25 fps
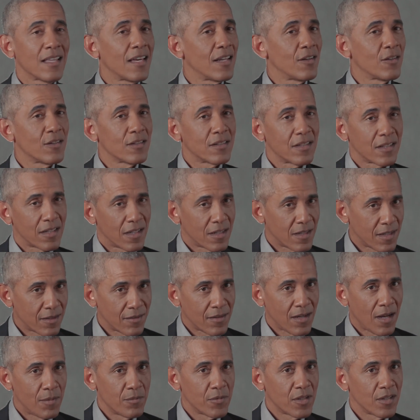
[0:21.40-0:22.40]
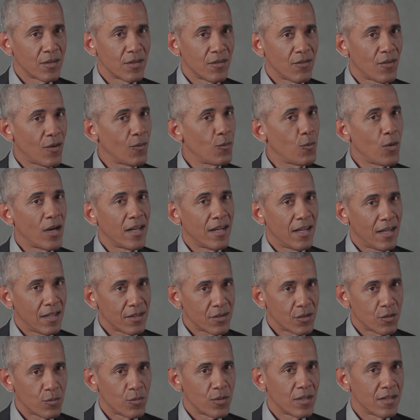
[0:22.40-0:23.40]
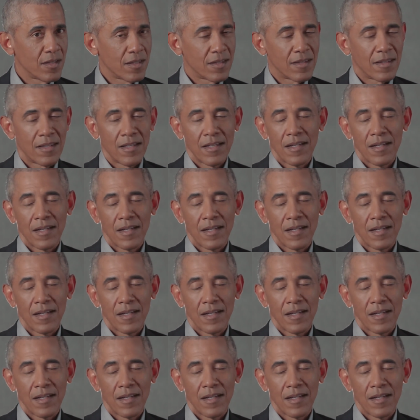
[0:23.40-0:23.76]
later to come to the White House with